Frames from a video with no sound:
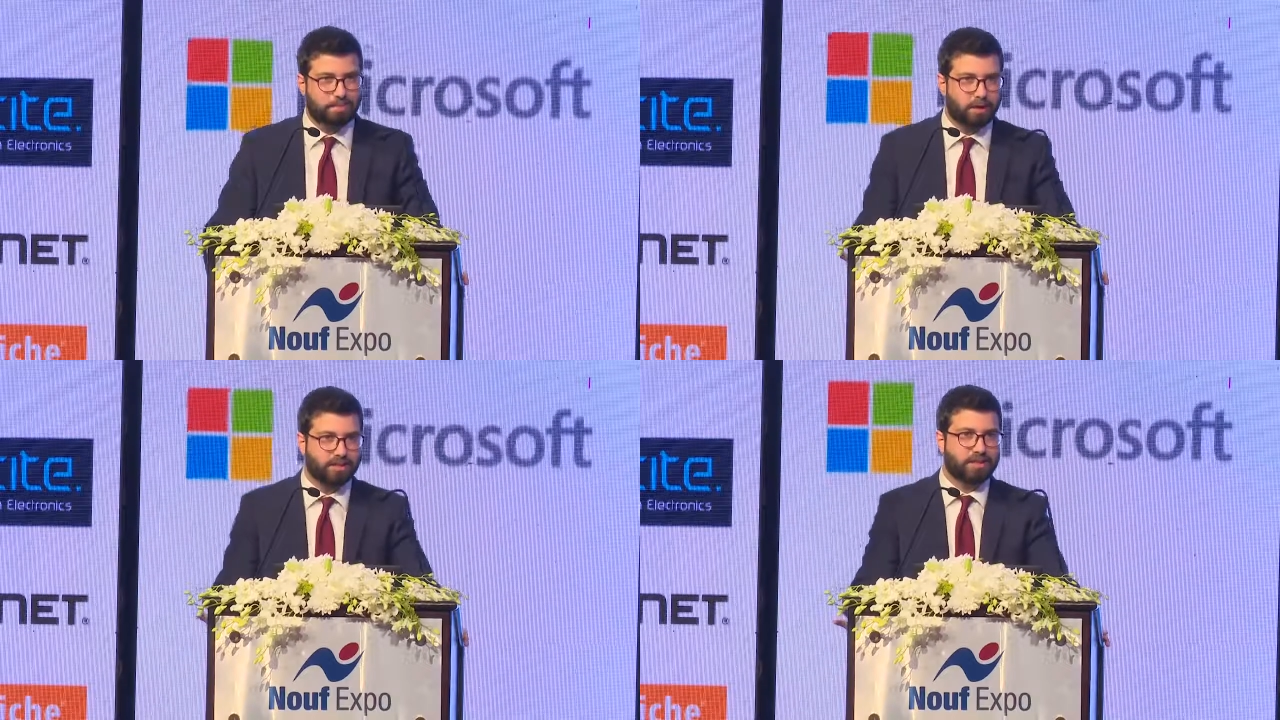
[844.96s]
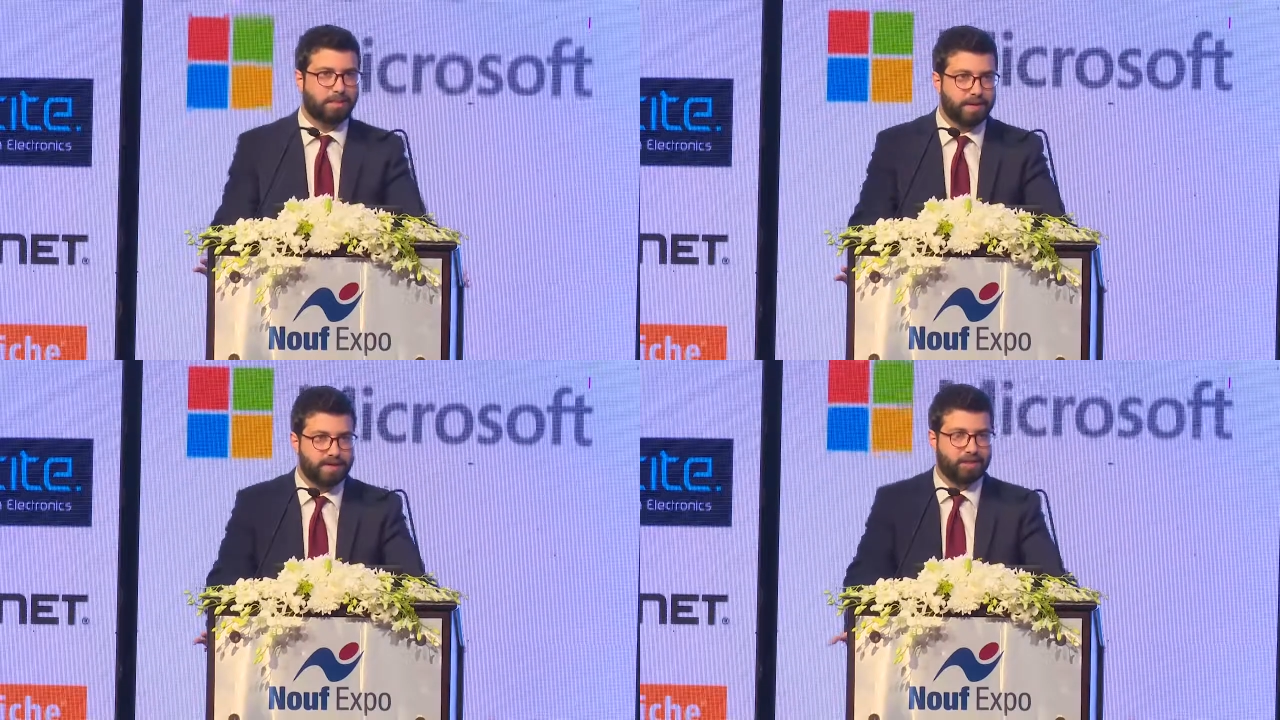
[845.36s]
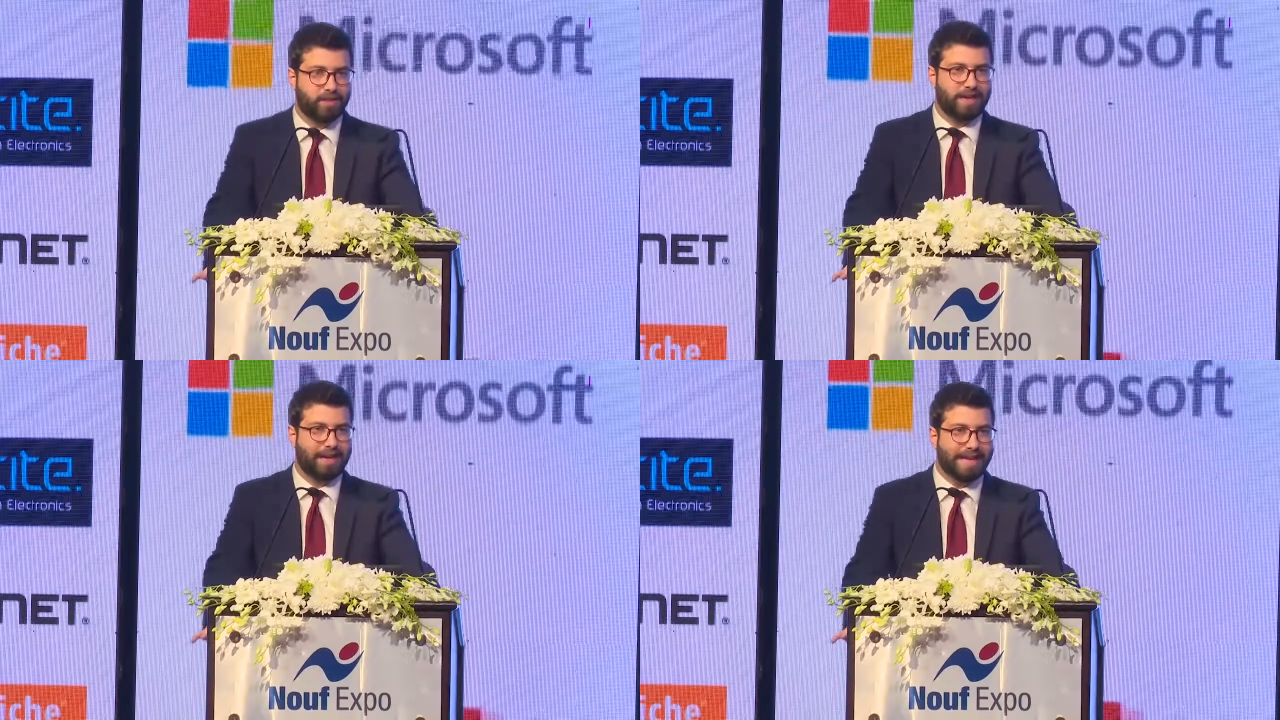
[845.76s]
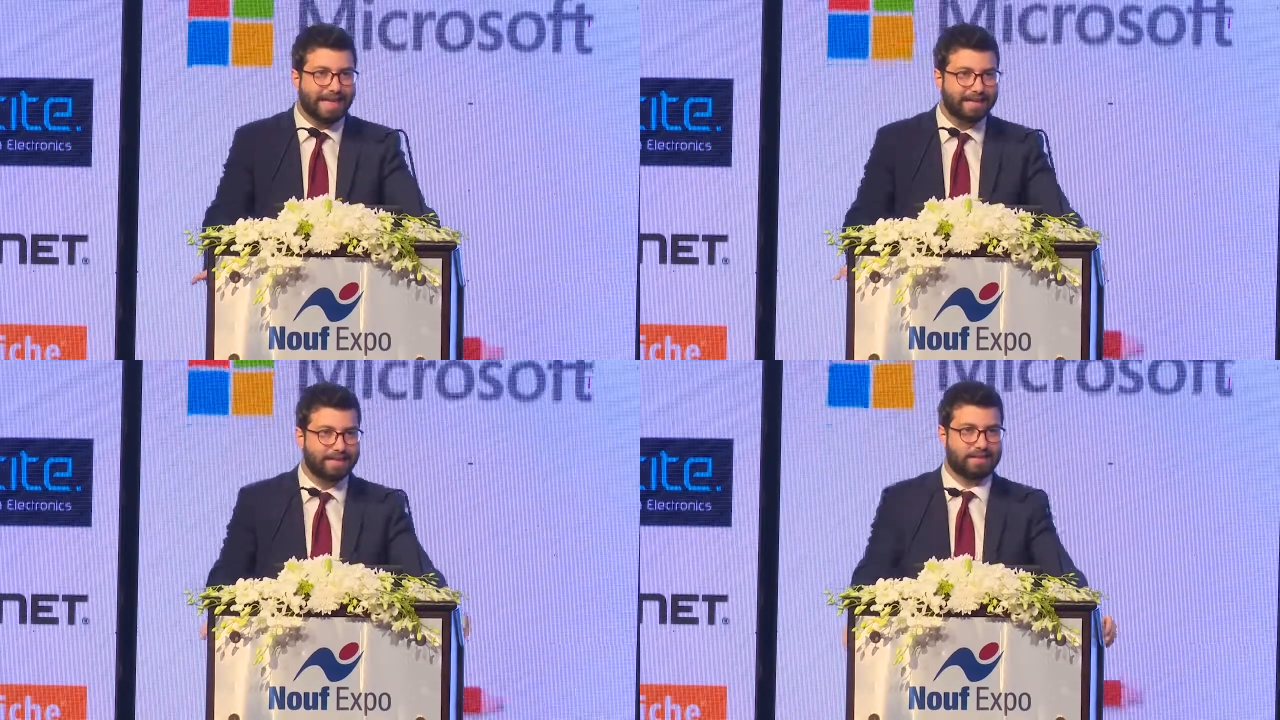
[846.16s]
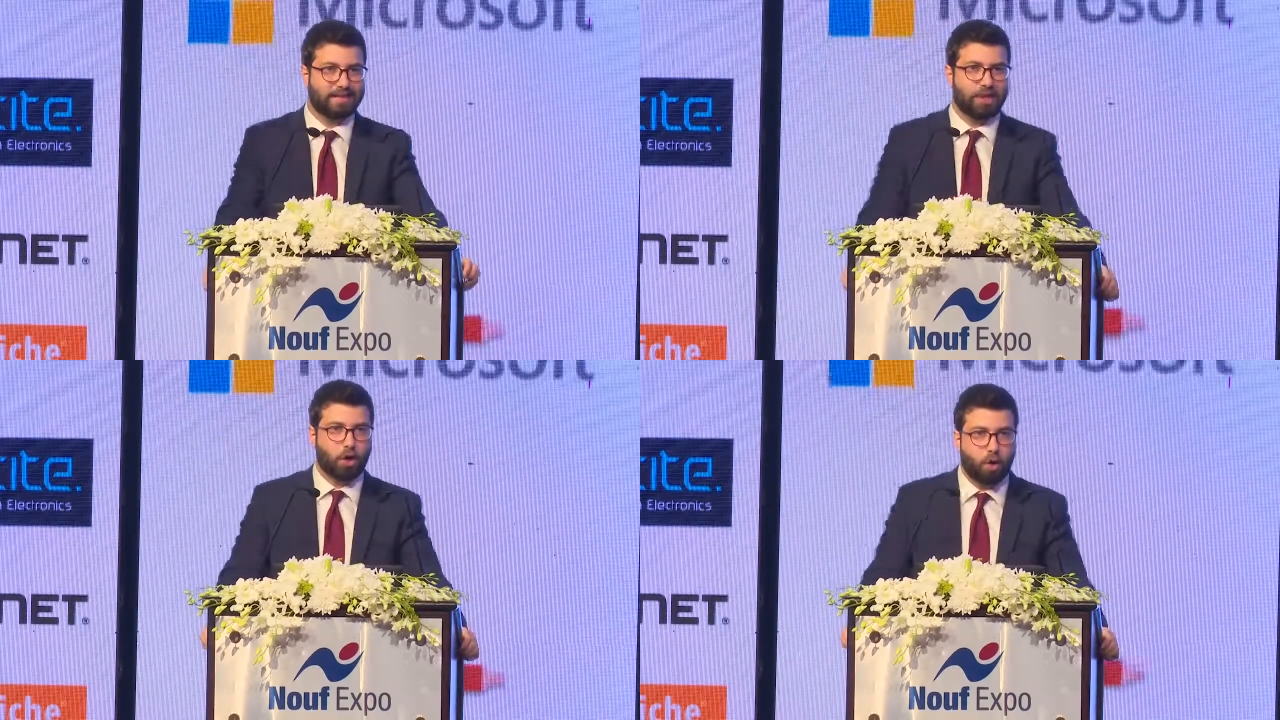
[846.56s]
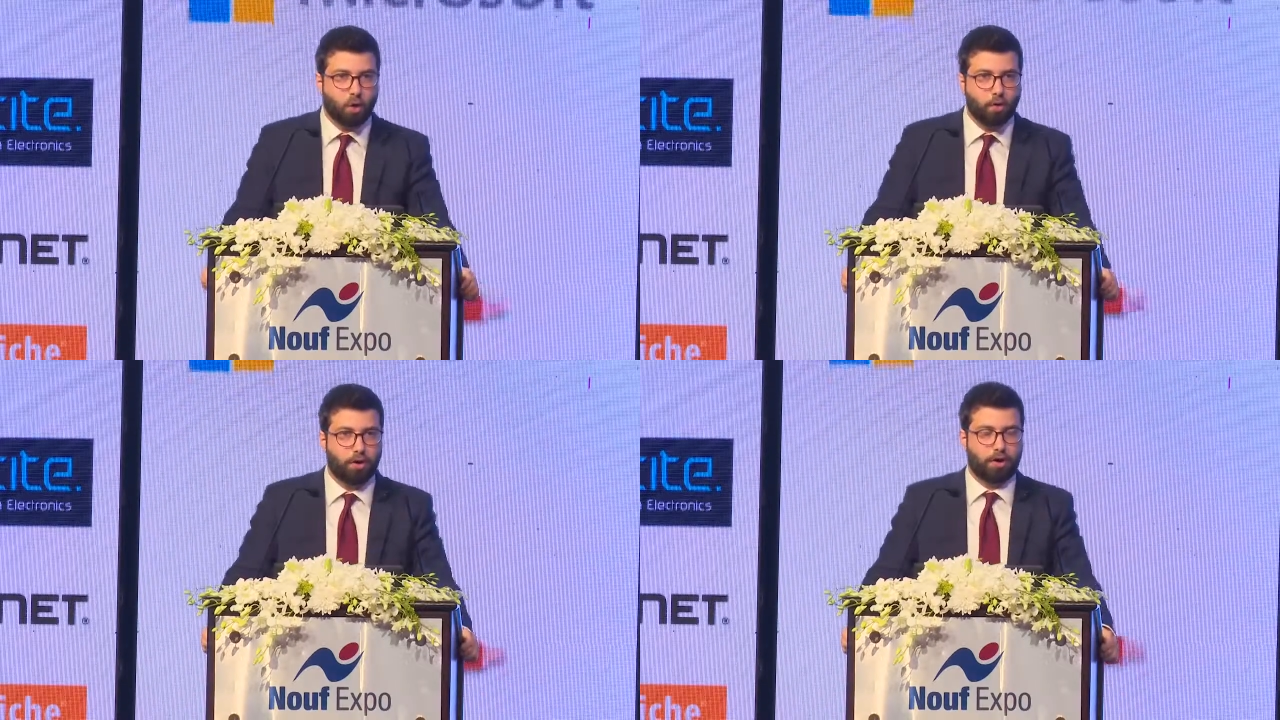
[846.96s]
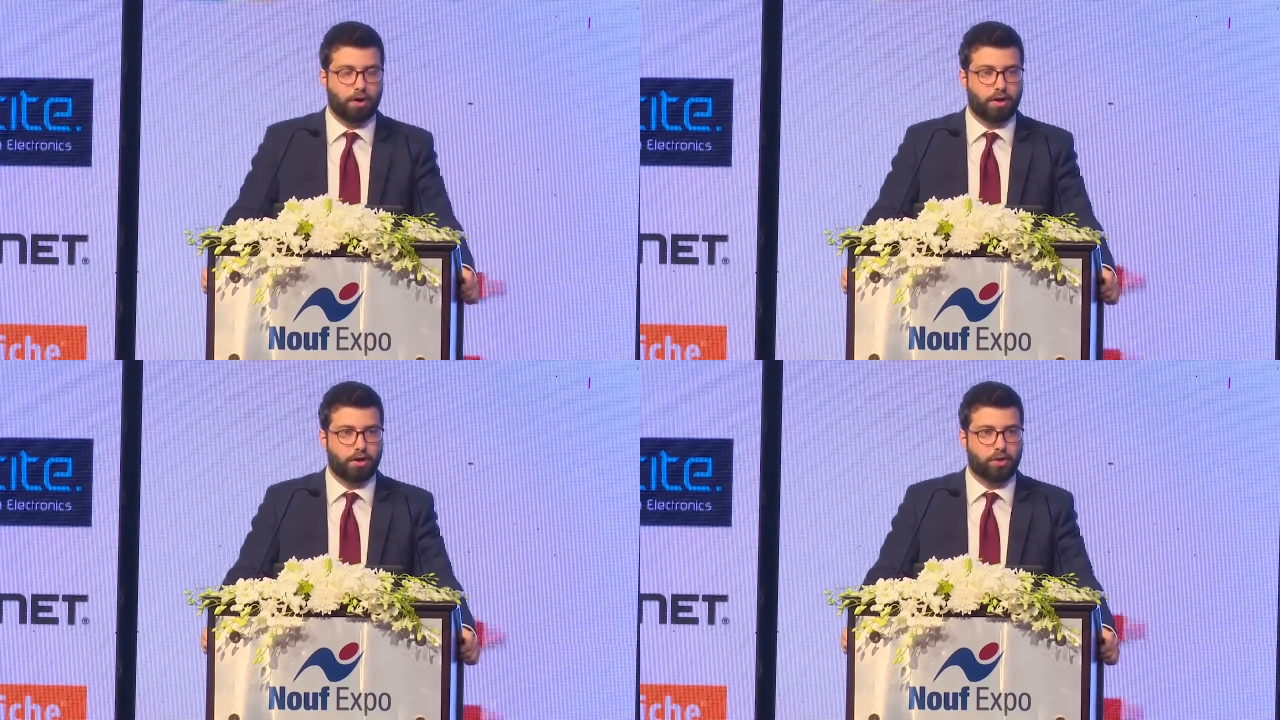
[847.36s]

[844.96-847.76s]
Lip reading: participation is core